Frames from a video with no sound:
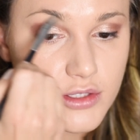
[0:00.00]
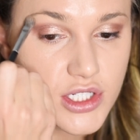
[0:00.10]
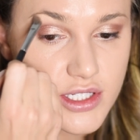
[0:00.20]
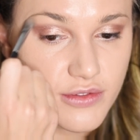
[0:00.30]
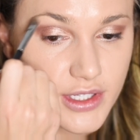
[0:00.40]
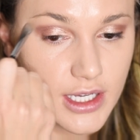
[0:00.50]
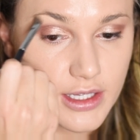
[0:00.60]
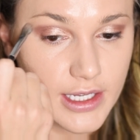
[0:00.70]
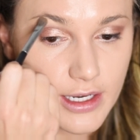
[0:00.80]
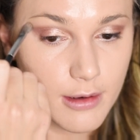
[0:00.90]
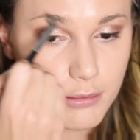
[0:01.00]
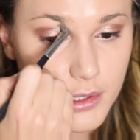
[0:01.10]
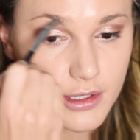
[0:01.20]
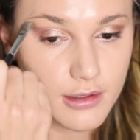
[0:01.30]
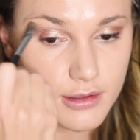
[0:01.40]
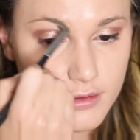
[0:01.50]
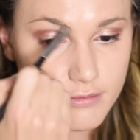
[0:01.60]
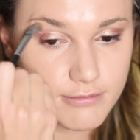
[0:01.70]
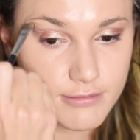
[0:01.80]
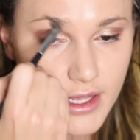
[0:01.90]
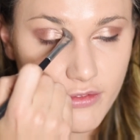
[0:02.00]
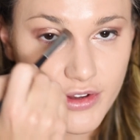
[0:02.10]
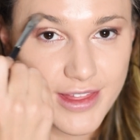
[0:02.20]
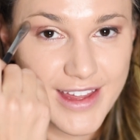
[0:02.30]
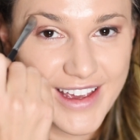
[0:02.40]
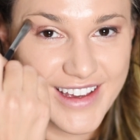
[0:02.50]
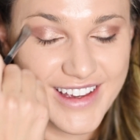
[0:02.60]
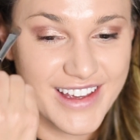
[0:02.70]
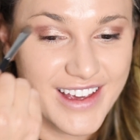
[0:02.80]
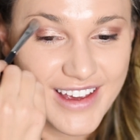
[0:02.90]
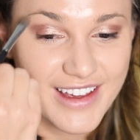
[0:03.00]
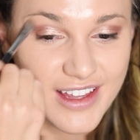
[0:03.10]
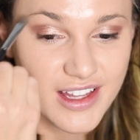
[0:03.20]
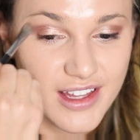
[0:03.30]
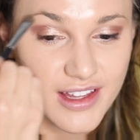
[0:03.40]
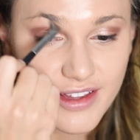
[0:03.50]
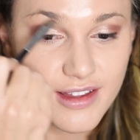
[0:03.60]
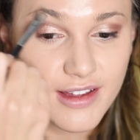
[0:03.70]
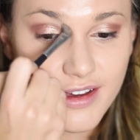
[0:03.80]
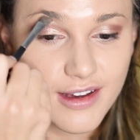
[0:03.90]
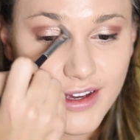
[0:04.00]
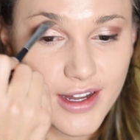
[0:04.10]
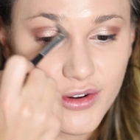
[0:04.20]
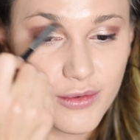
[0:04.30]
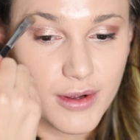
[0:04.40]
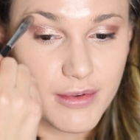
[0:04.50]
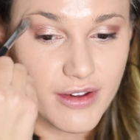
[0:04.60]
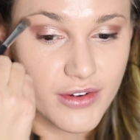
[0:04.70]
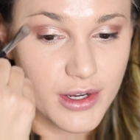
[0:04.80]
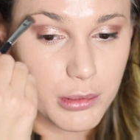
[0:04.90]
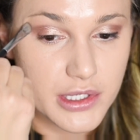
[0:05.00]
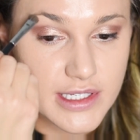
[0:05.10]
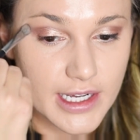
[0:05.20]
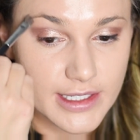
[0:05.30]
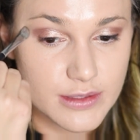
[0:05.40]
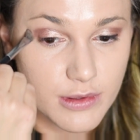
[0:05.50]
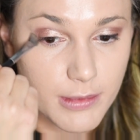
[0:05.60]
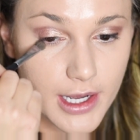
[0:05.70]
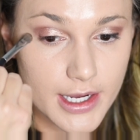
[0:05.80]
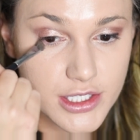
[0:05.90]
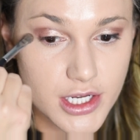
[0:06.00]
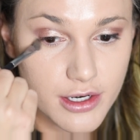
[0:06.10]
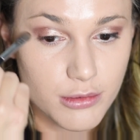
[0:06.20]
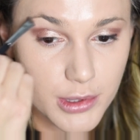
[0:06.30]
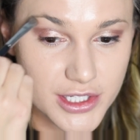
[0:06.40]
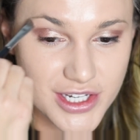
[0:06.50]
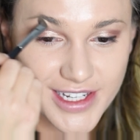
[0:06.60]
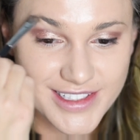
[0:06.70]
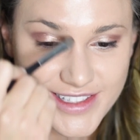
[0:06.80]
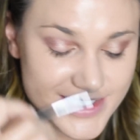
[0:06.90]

just to really clean up everything. I don't, I'm not very precise with my eyeshadow brushes,